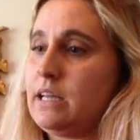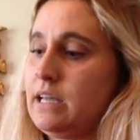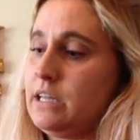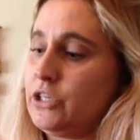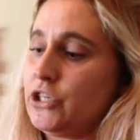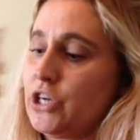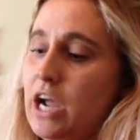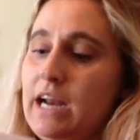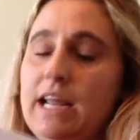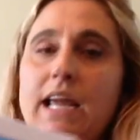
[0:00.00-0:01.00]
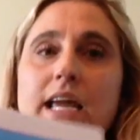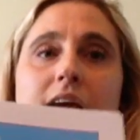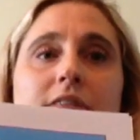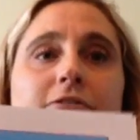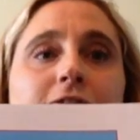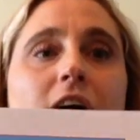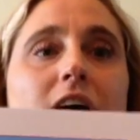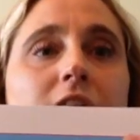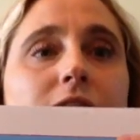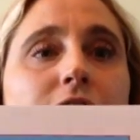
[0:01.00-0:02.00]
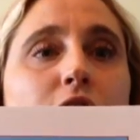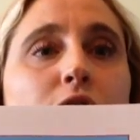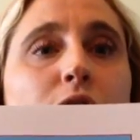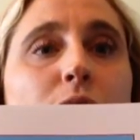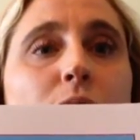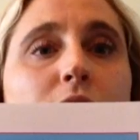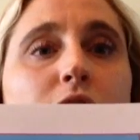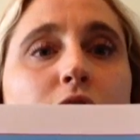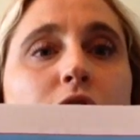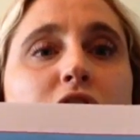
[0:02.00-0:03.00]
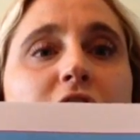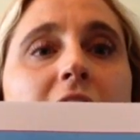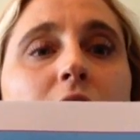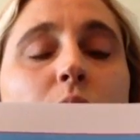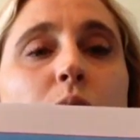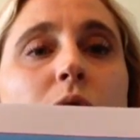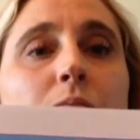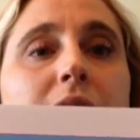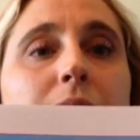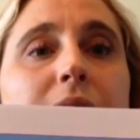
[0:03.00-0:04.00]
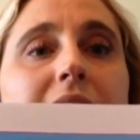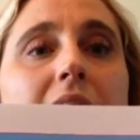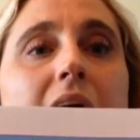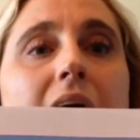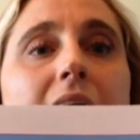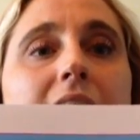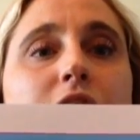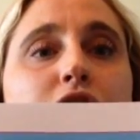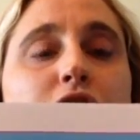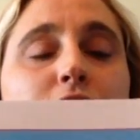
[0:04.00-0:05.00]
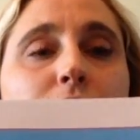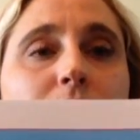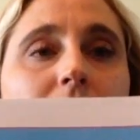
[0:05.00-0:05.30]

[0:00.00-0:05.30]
is shining in front of you, your shadow will be behind you.